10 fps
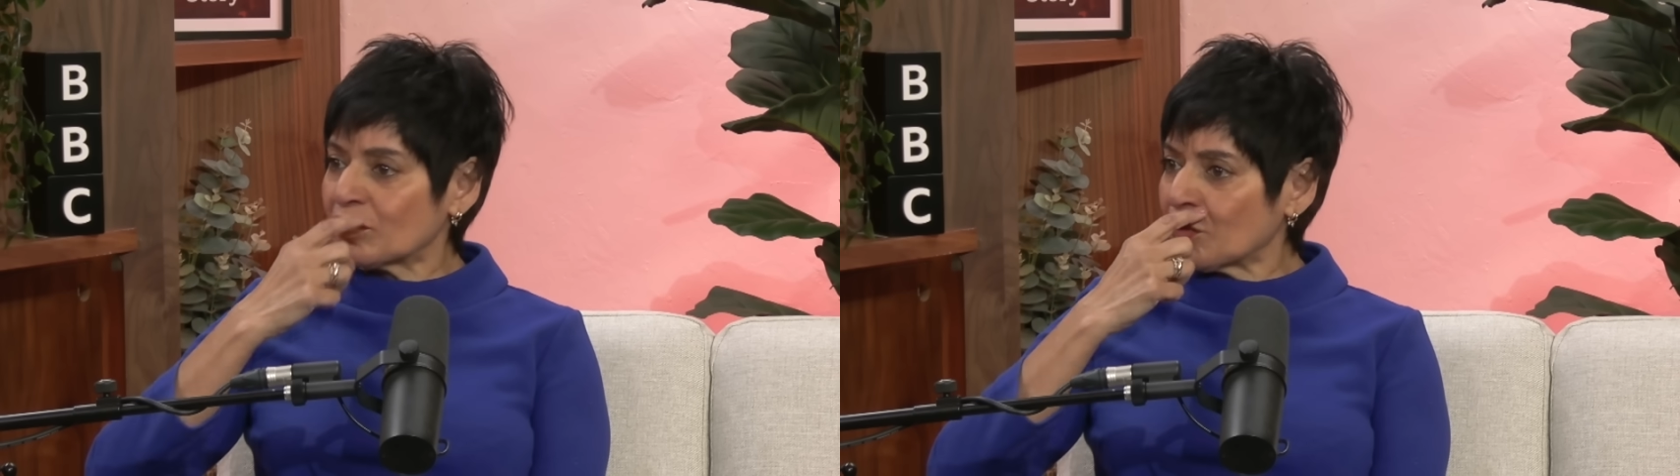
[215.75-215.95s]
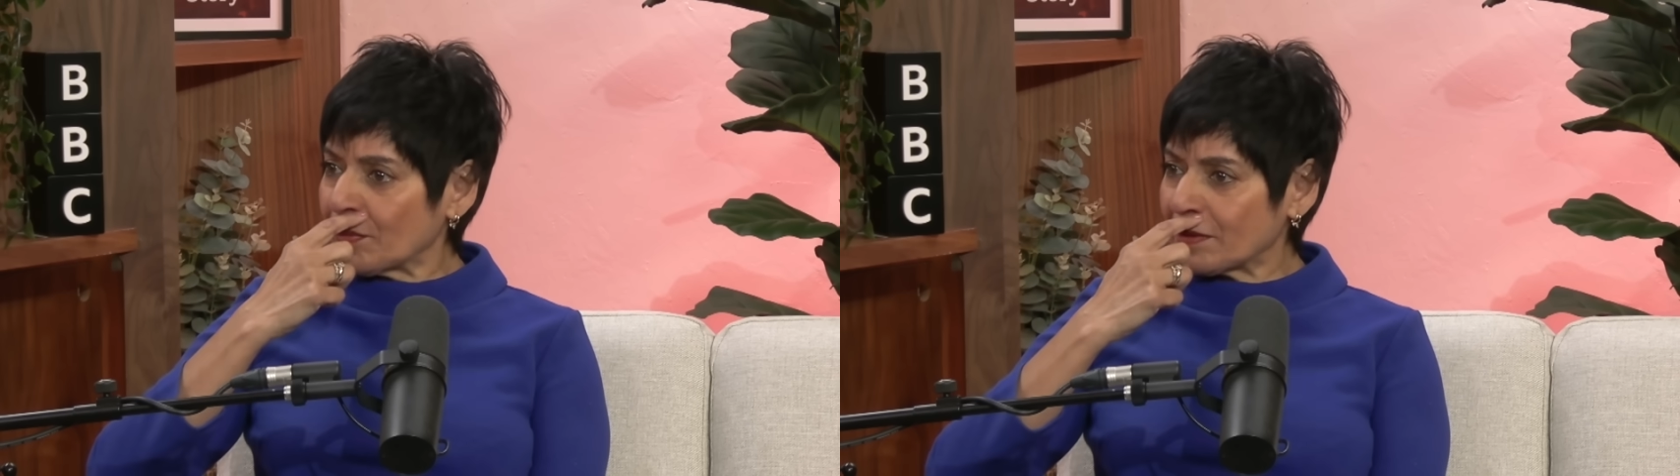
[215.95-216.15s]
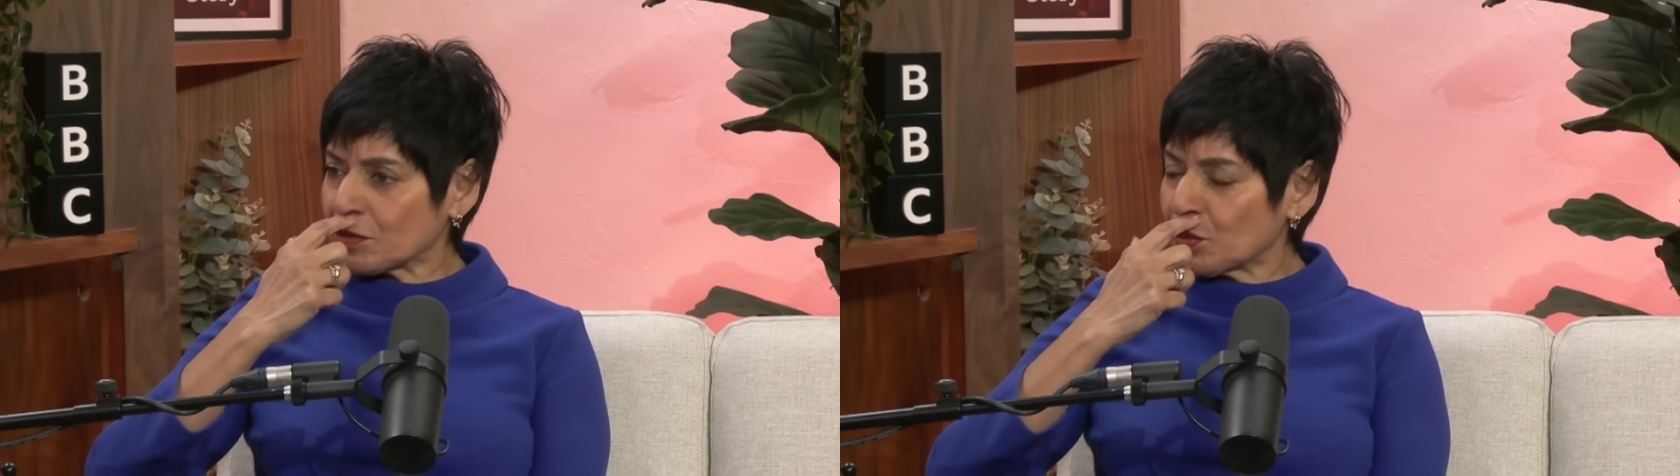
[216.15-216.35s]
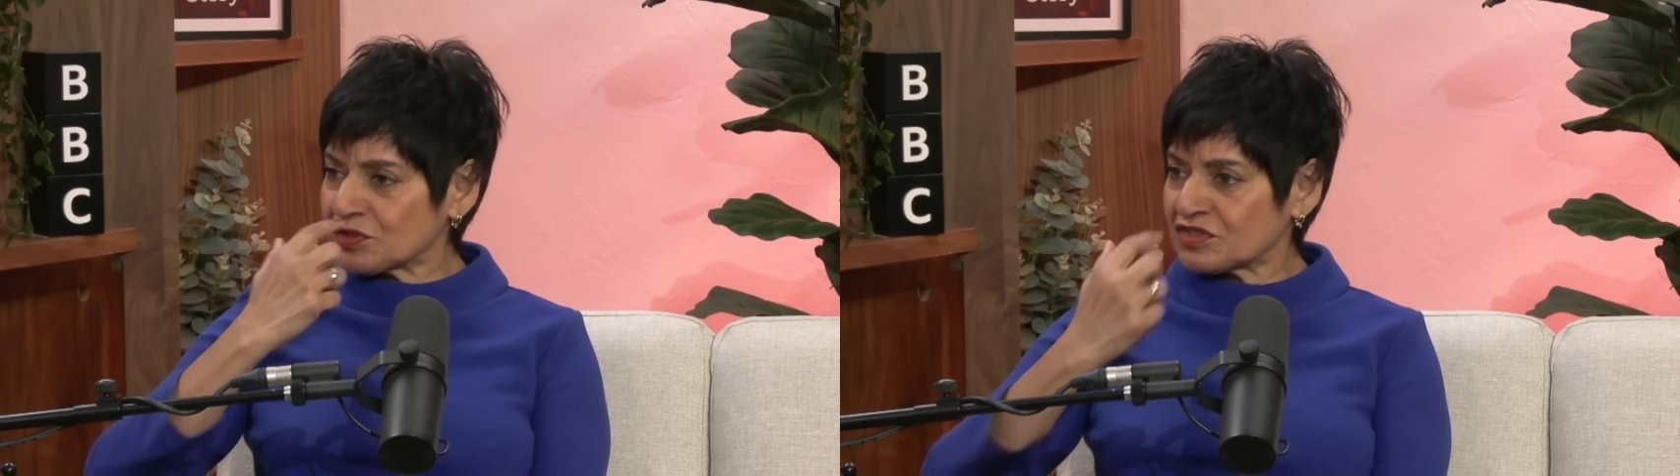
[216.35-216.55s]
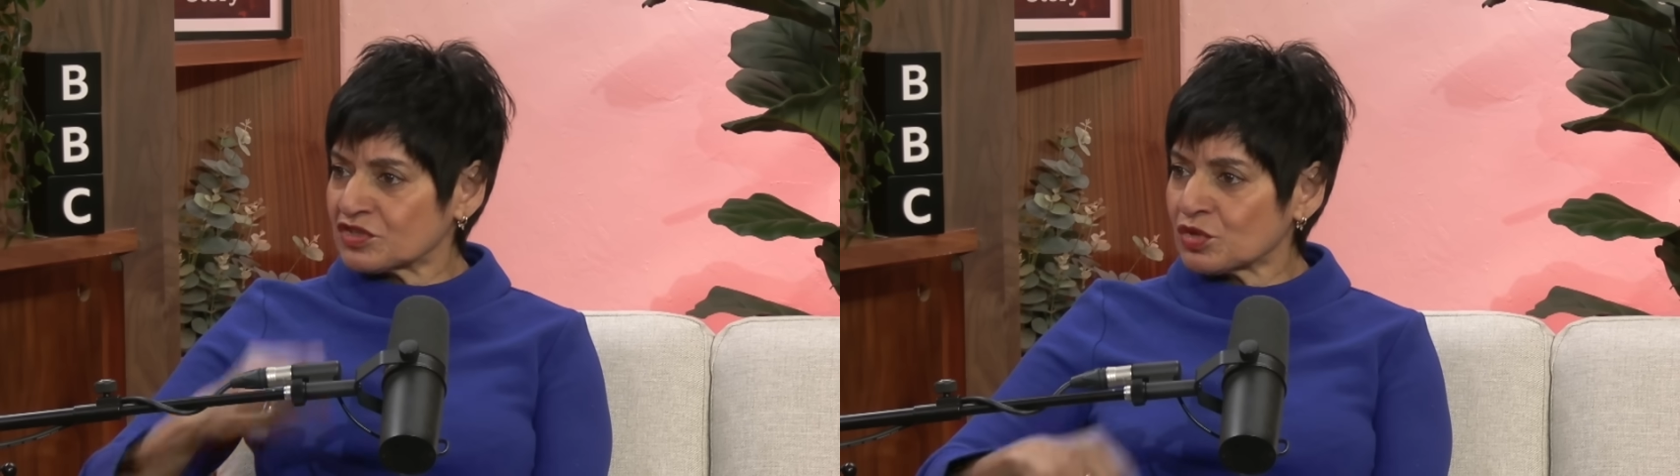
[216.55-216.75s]
and more people
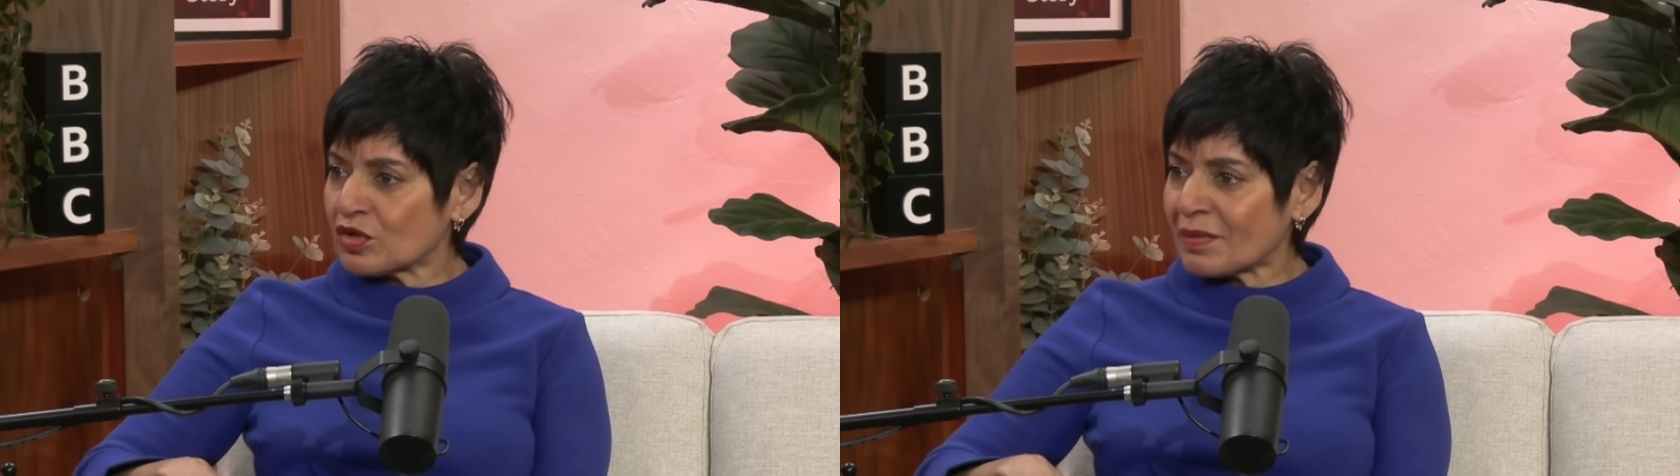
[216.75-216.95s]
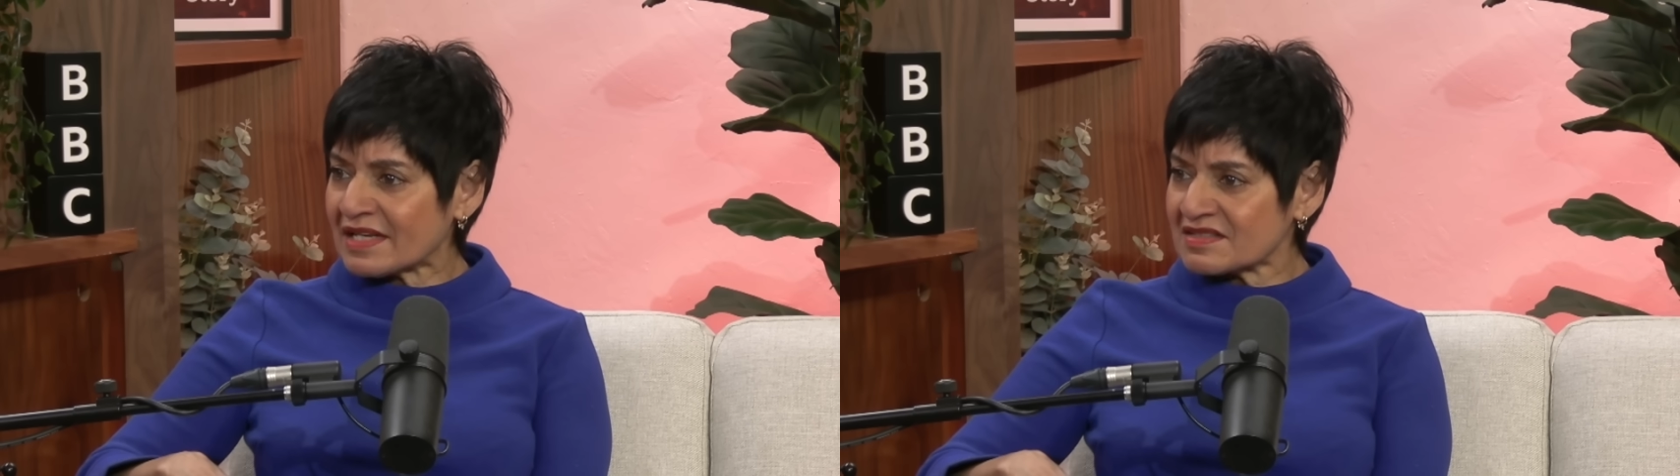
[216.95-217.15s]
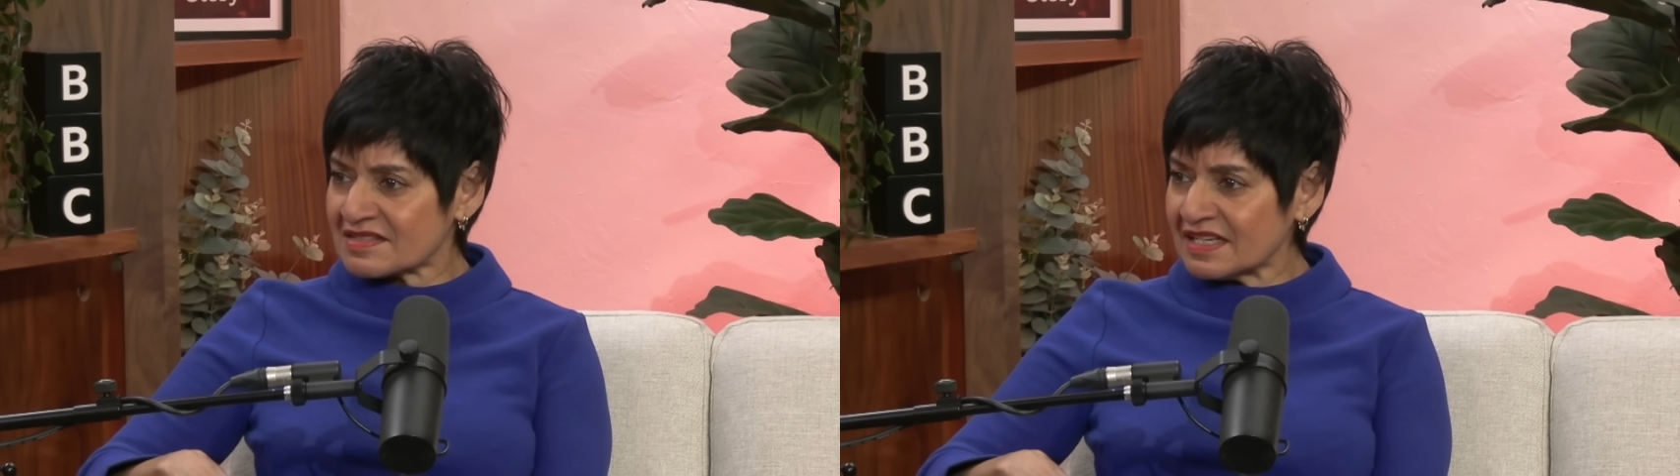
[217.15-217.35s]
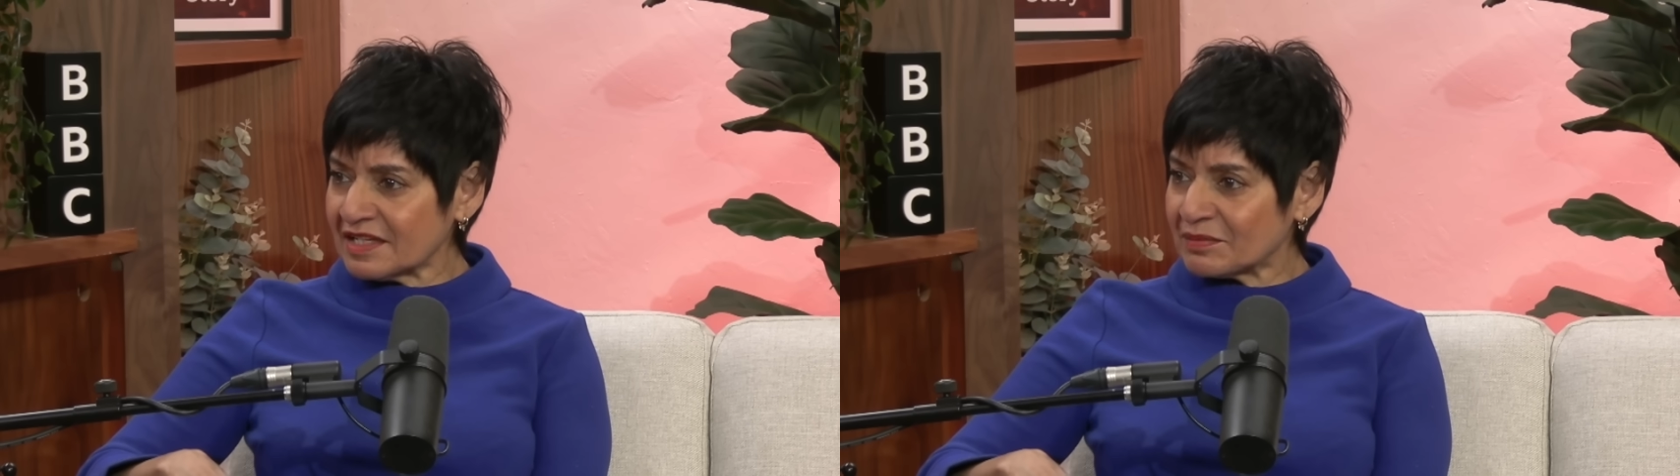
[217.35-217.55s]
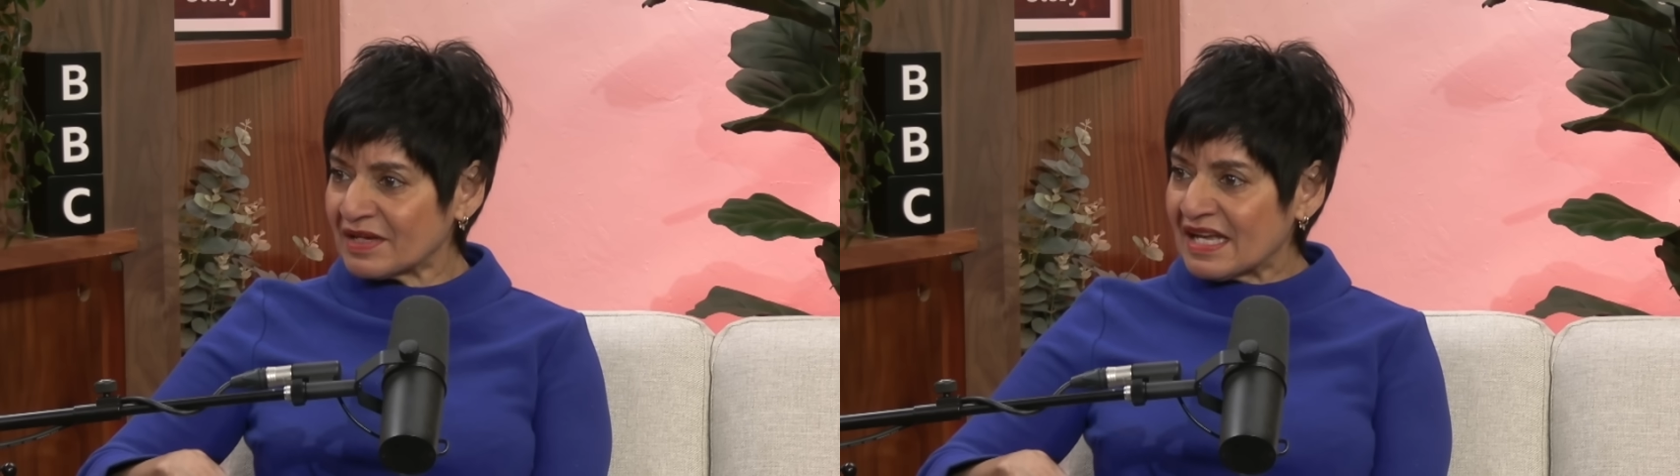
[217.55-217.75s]
wanted to talk about
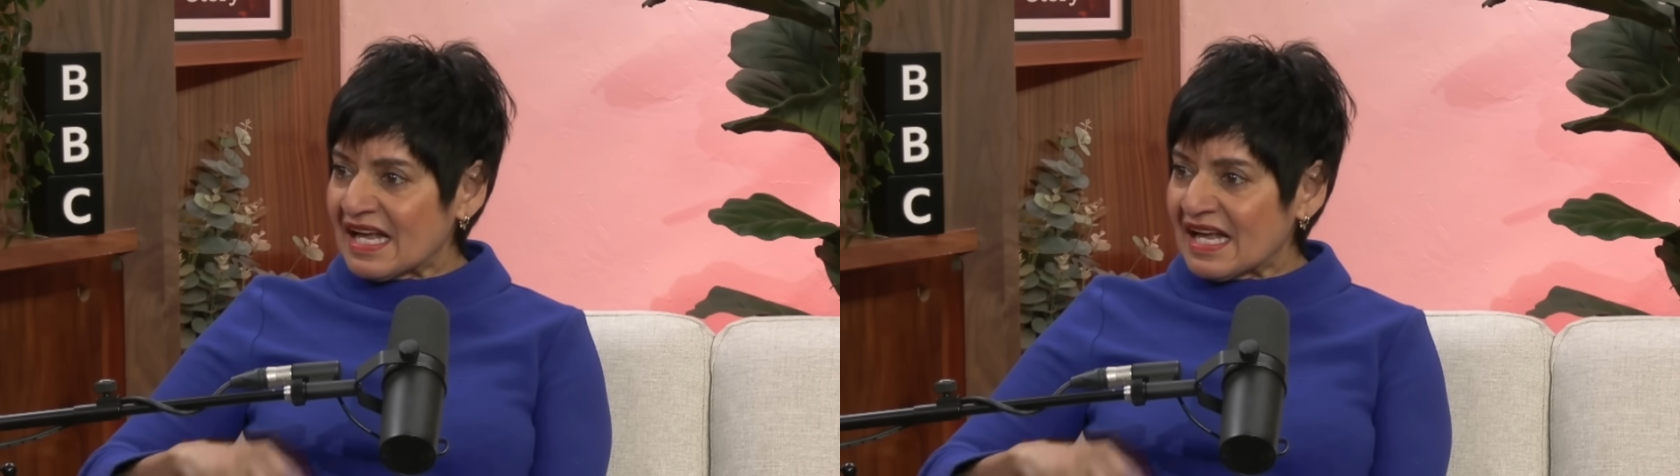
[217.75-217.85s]
sleep.